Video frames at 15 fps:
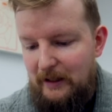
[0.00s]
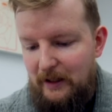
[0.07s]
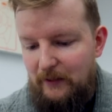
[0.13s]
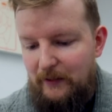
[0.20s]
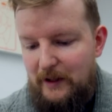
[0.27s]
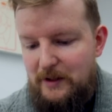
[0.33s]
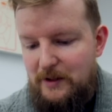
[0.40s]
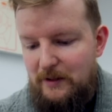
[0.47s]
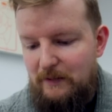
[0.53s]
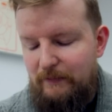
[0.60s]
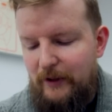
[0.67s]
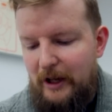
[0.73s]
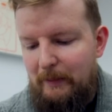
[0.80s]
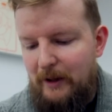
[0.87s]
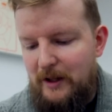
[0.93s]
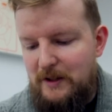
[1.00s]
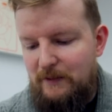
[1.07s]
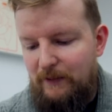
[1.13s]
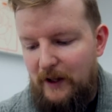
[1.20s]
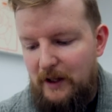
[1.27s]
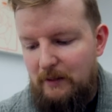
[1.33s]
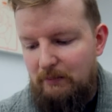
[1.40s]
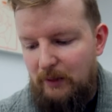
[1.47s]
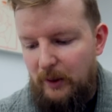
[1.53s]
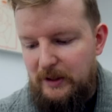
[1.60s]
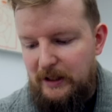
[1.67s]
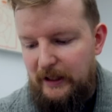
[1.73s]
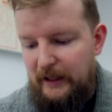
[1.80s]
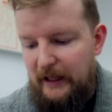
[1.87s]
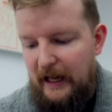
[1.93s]
Adventure, very much. Fun,
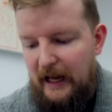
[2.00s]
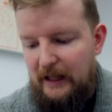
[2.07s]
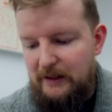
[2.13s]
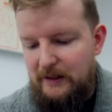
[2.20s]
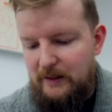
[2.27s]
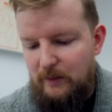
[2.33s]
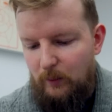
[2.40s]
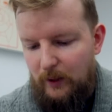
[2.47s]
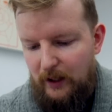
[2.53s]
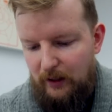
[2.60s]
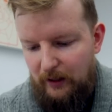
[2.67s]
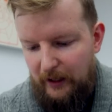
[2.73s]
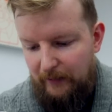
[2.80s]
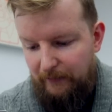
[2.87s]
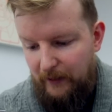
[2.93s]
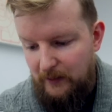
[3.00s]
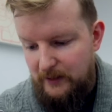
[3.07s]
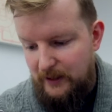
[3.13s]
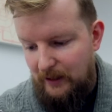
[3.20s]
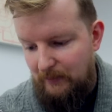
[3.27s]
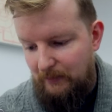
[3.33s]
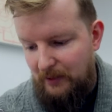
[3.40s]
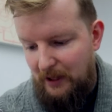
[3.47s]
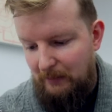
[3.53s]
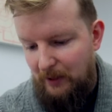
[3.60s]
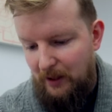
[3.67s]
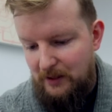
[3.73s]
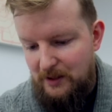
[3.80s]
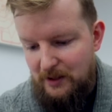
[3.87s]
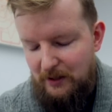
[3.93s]
mostly. Hats, well, I found some, but I'm
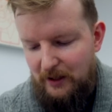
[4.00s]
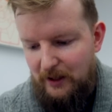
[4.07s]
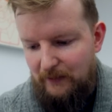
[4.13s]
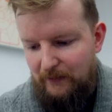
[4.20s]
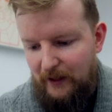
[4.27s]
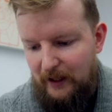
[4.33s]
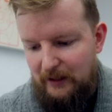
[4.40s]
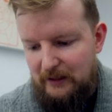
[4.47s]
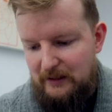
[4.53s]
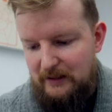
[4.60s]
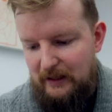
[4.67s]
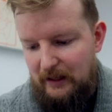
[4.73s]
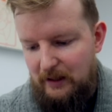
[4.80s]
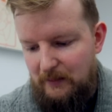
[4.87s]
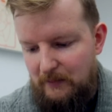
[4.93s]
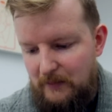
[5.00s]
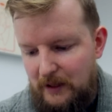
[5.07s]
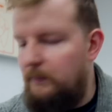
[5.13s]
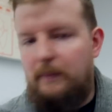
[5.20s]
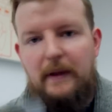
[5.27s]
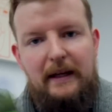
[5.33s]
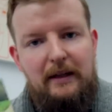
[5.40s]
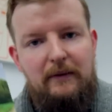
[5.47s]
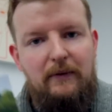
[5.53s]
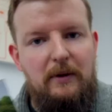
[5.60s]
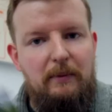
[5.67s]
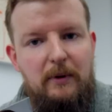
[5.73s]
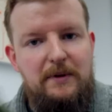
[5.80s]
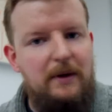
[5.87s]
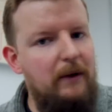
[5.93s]
not sure if I can send them. Thank you for the
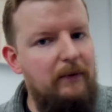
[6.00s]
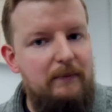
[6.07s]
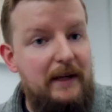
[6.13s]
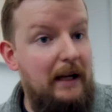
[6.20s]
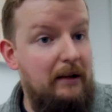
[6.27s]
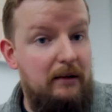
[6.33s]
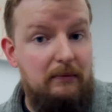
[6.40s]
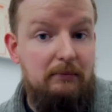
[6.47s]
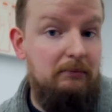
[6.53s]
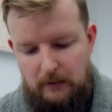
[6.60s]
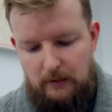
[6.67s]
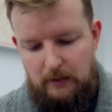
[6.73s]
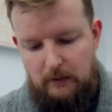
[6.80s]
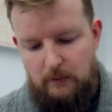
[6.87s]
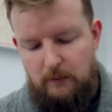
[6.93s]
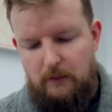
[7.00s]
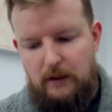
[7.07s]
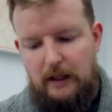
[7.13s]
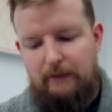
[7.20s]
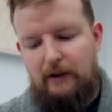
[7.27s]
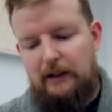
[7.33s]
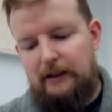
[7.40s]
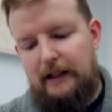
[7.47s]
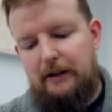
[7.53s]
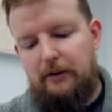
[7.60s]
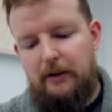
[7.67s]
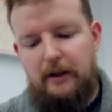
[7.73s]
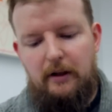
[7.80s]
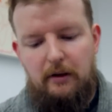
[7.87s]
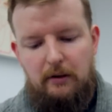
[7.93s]
postcard from Talon. We have a letter
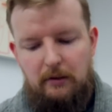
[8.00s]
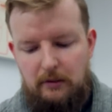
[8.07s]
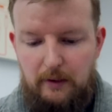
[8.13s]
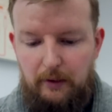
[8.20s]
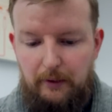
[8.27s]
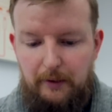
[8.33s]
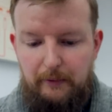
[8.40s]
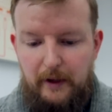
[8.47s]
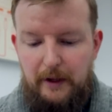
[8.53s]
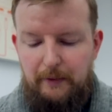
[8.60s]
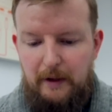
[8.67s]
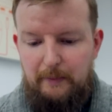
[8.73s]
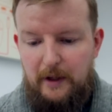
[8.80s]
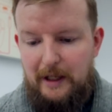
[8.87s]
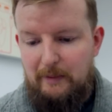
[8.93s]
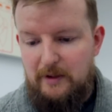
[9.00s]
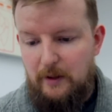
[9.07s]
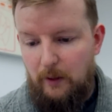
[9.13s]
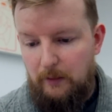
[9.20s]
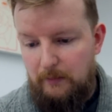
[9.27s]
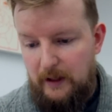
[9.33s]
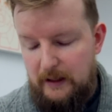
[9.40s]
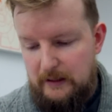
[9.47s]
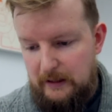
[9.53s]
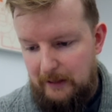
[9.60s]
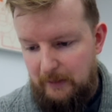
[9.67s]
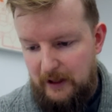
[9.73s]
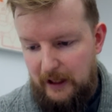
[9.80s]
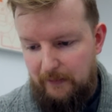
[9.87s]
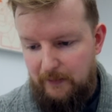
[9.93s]
here. Dear Loading Ready Run, my name is Colton Mason. I'm
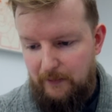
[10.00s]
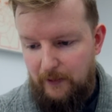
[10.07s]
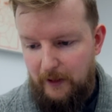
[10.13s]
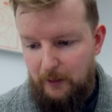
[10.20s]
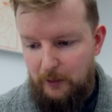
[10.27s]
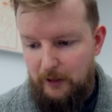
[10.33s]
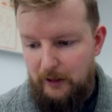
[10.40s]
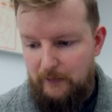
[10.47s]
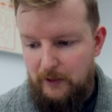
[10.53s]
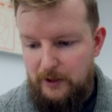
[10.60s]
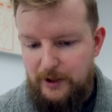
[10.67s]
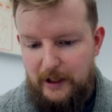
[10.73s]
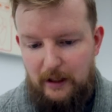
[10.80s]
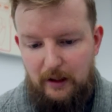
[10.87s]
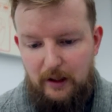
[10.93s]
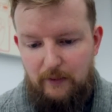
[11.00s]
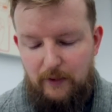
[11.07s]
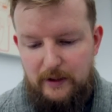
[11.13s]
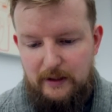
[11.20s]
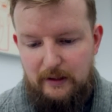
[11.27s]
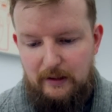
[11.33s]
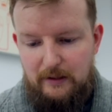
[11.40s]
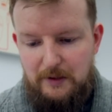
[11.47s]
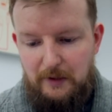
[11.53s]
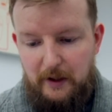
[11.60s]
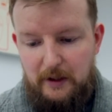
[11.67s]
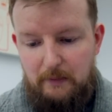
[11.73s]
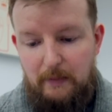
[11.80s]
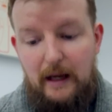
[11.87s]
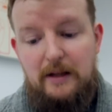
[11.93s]
an avid follower of your channel. I've recently
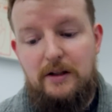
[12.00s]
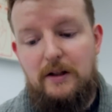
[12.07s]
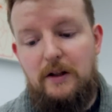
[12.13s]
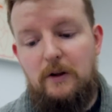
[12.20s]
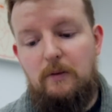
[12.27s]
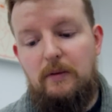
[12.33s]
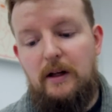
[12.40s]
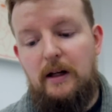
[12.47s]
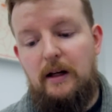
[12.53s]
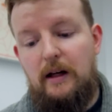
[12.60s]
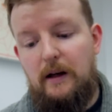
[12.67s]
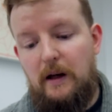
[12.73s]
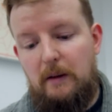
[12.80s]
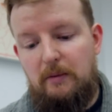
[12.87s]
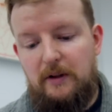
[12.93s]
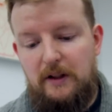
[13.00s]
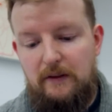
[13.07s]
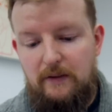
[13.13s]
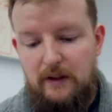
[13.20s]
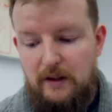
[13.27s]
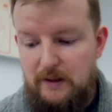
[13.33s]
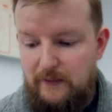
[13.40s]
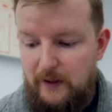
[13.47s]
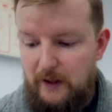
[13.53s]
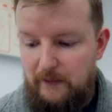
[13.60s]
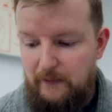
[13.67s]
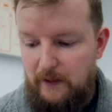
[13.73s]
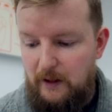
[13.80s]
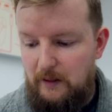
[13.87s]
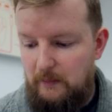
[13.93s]
constructed a magic cube, and I believe it is very
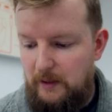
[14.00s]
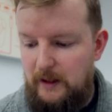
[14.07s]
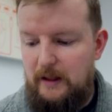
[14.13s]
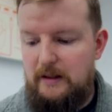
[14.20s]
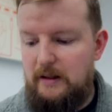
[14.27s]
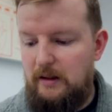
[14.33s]
fun. P.S.